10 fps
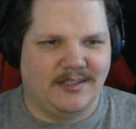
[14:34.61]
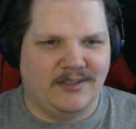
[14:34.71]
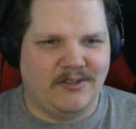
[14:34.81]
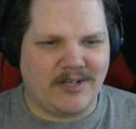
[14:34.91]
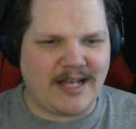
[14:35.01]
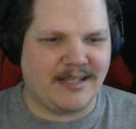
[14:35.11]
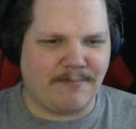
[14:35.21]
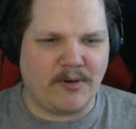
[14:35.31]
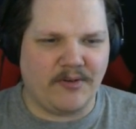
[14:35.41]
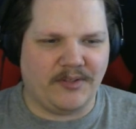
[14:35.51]
You got the
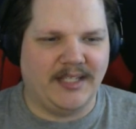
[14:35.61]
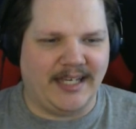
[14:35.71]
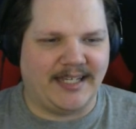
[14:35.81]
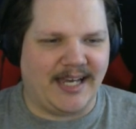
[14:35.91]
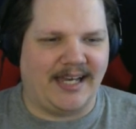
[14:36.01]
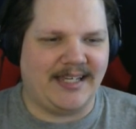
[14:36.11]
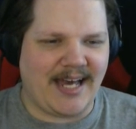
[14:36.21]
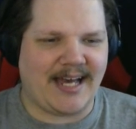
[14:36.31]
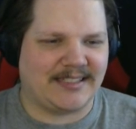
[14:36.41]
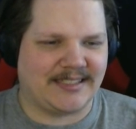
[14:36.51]
birthday cake.
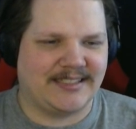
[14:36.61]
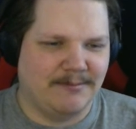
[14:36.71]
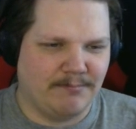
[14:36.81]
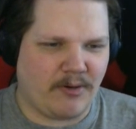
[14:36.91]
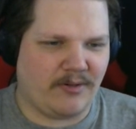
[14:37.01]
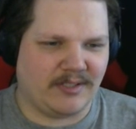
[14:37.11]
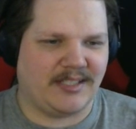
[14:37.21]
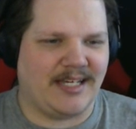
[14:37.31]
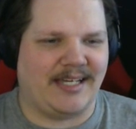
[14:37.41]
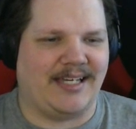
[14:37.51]
Yes!
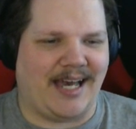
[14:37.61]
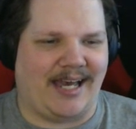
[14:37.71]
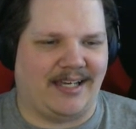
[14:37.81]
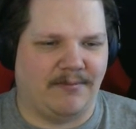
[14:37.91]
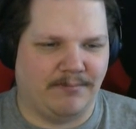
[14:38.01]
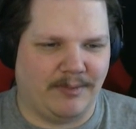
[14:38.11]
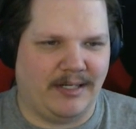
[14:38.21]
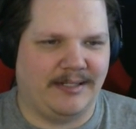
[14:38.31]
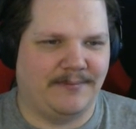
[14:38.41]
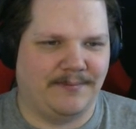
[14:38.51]
Birthday cake. But...